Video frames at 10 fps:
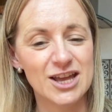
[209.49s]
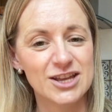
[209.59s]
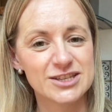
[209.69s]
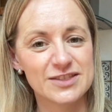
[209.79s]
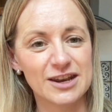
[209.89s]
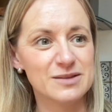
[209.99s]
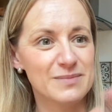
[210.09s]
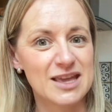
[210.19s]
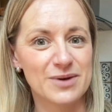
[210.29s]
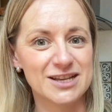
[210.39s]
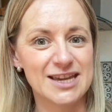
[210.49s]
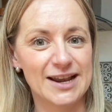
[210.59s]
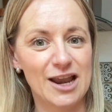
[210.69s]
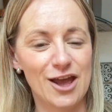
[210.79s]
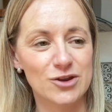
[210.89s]
So then I'd make my 10
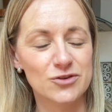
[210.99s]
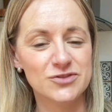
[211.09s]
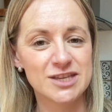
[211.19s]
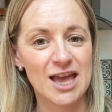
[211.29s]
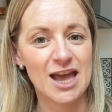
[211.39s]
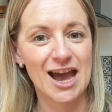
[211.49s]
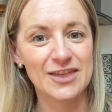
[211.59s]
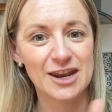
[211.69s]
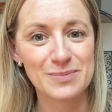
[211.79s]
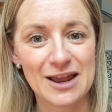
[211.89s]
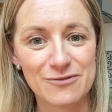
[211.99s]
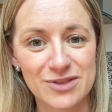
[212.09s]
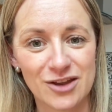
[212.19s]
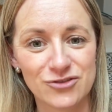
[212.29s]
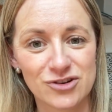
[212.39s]
loaves and then I'd be left with
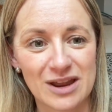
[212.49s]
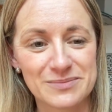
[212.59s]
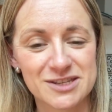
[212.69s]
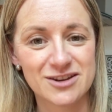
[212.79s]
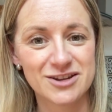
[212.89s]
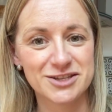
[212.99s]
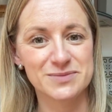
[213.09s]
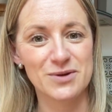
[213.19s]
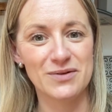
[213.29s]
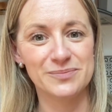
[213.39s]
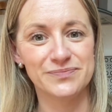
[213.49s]
100 grams of starter tomorrow.